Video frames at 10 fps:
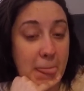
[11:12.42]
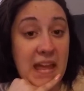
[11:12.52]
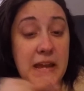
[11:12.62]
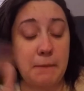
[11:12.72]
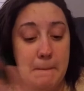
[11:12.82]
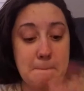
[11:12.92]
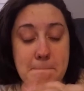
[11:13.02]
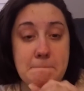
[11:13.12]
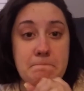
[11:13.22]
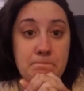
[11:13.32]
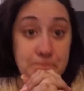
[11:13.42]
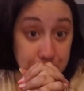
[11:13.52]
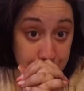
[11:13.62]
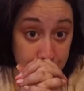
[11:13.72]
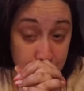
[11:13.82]
Anyway,
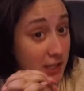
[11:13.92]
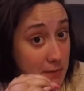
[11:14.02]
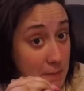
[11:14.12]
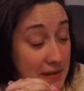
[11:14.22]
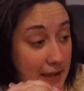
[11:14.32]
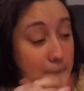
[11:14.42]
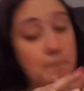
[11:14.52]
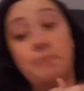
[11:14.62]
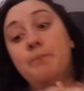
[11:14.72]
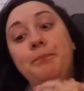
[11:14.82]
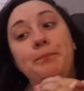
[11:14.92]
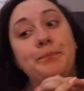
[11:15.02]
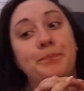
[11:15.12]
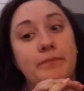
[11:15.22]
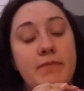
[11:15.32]
talk about my day.
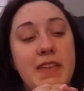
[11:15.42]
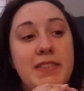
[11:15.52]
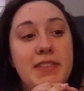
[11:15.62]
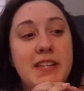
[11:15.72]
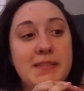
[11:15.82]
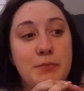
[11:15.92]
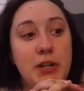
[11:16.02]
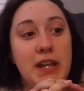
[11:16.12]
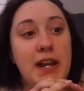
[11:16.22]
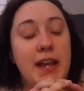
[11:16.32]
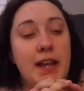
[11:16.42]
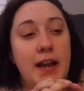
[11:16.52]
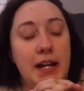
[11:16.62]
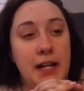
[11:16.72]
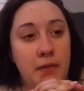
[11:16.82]
This morning I
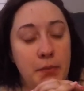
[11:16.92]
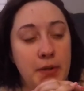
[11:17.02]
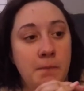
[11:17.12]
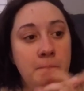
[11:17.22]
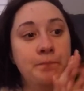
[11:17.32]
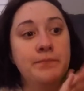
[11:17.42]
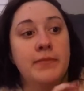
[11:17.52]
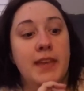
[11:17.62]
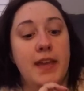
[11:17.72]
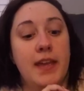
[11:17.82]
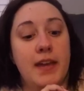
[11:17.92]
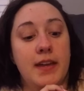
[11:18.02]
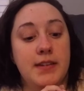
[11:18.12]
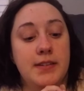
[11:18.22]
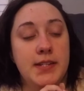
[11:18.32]
got up
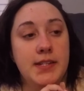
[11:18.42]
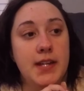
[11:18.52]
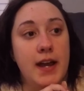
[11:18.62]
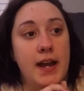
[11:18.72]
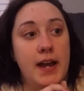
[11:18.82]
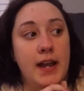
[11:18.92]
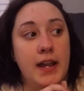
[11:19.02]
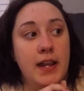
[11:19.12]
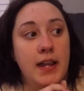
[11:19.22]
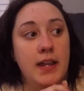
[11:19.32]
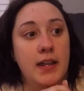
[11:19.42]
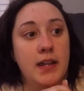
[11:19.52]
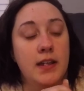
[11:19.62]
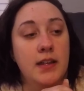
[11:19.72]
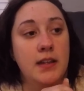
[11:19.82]
and
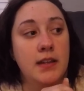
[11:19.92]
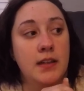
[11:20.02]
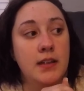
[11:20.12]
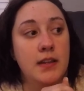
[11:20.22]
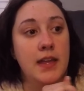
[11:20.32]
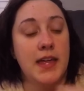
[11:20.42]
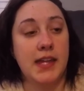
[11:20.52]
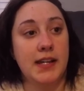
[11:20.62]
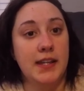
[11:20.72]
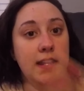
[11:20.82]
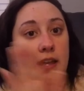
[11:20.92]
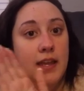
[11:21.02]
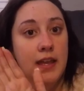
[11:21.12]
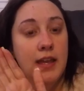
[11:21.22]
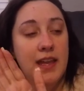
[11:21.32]
I edited
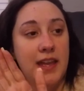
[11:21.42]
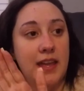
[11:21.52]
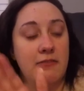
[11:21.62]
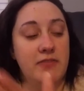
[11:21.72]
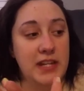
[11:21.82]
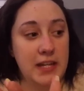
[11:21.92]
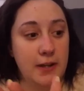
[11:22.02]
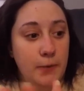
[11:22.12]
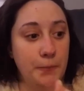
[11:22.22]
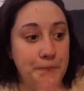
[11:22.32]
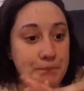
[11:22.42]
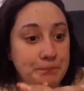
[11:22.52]
a video.